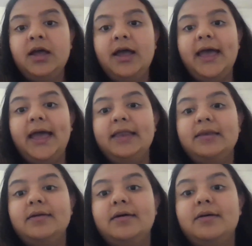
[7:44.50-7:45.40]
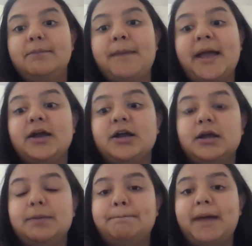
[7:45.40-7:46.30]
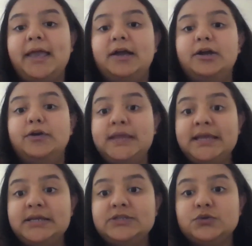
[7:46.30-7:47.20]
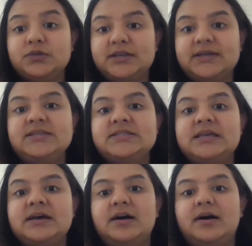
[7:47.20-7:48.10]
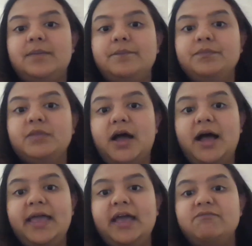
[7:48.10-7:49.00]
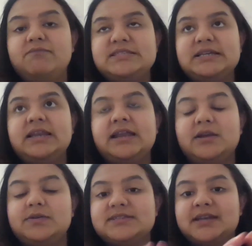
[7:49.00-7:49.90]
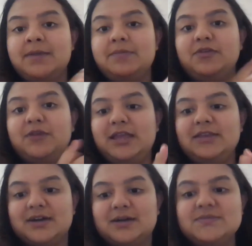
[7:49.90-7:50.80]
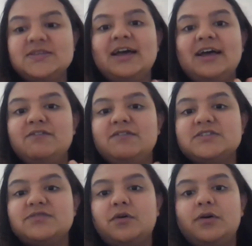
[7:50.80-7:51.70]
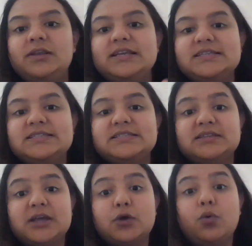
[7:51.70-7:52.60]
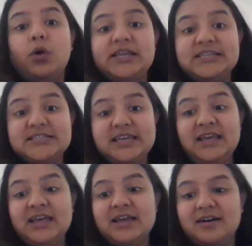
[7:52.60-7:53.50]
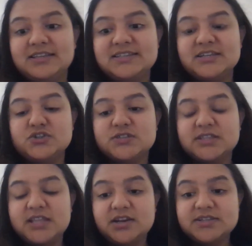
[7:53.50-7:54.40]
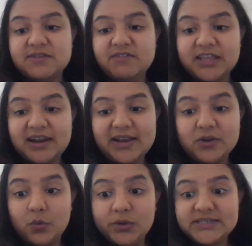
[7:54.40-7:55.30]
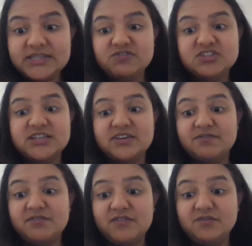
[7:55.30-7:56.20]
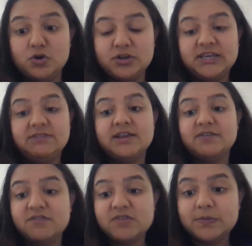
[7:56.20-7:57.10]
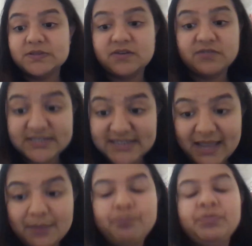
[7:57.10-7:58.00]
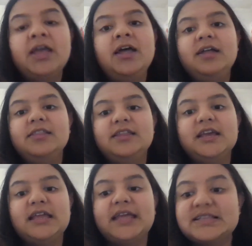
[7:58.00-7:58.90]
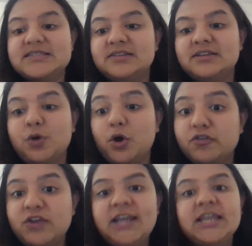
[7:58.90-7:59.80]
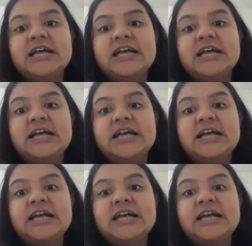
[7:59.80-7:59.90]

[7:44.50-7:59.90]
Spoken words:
And by agreeing to this, I have basically right now described 3 terms. First of all is the quality. This ensures that they are receiving the right quality, which is that if not delivered at 50% of the time, then they can cancel the contract.